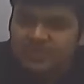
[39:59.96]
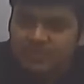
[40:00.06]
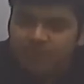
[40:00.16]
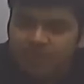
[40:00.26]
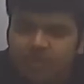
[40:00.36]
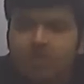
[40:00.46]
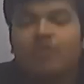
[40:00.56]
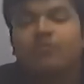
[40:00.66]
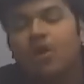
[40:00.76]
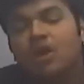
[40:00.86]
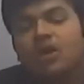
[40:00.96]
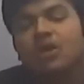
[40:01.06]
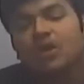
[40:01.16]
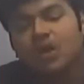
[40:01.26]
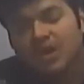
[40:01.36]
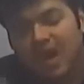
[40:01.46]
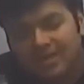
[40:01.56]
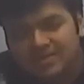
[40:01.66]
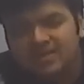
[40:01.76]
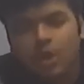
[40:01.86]
different, for
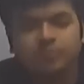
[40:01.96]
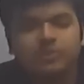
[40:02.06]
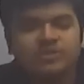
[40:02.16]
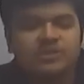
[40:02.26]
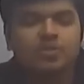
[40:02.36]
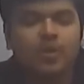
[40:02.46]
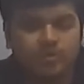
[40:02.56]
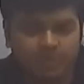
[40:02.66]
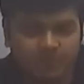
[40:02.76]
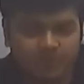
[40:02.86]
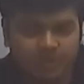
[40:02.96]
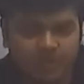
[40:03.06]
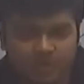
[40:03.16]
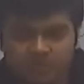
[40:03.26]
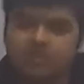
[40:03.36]
currency options it's going to be different. So